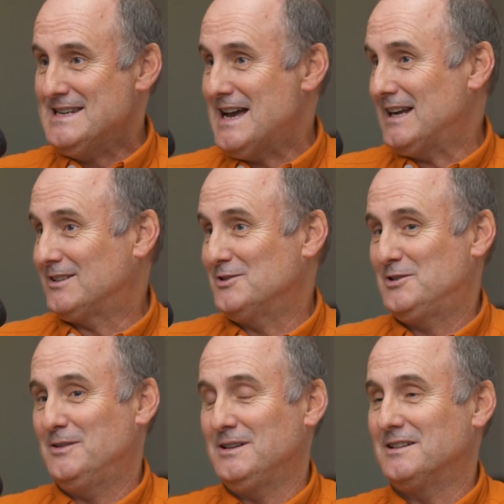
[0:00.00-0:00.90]
Not
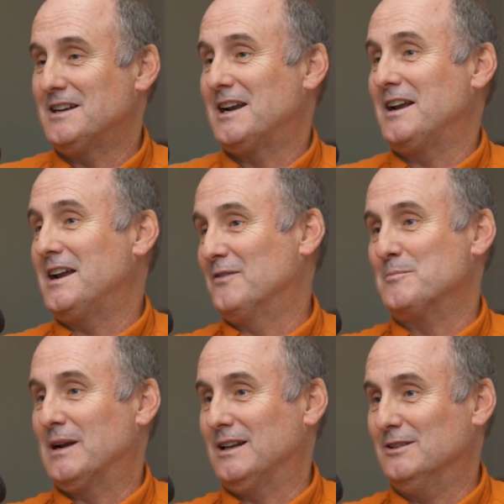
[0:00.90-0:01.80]
considering that not
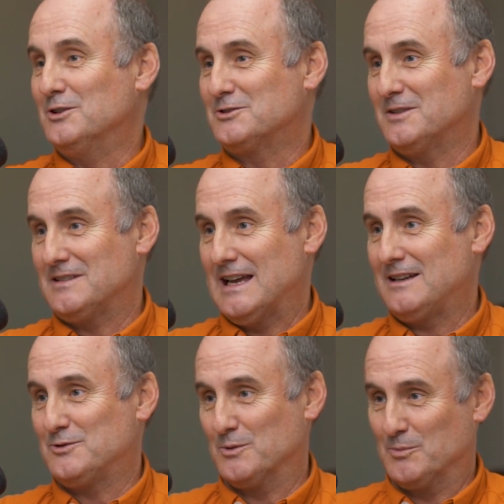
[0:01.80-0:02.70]
everybody looks at the
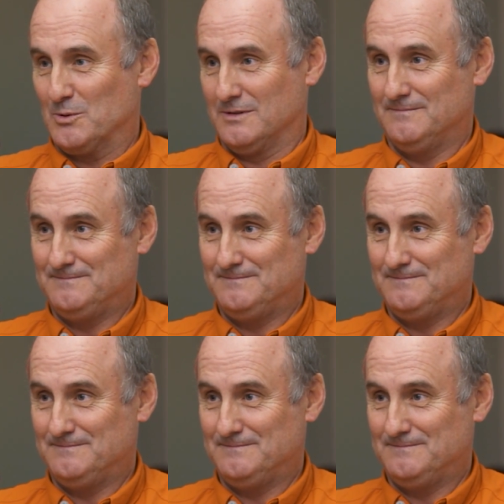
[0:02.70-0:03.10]
outdoor board.